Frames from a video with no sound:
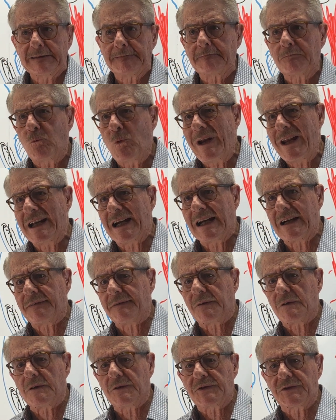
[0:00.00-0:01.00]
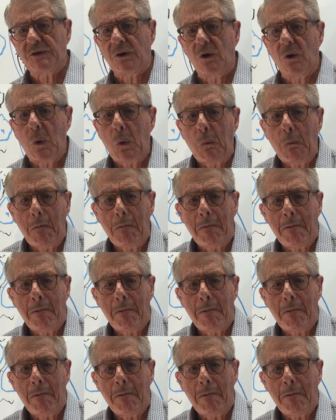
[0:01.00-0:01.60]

we have also